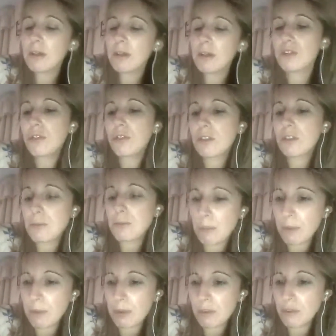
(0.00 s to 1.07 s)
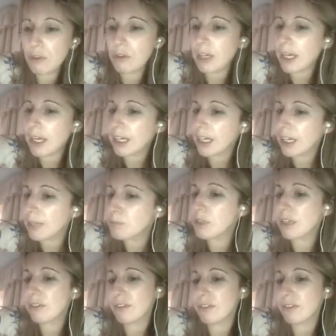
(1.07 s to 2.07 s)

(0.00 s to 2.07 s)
talked about before, like briefly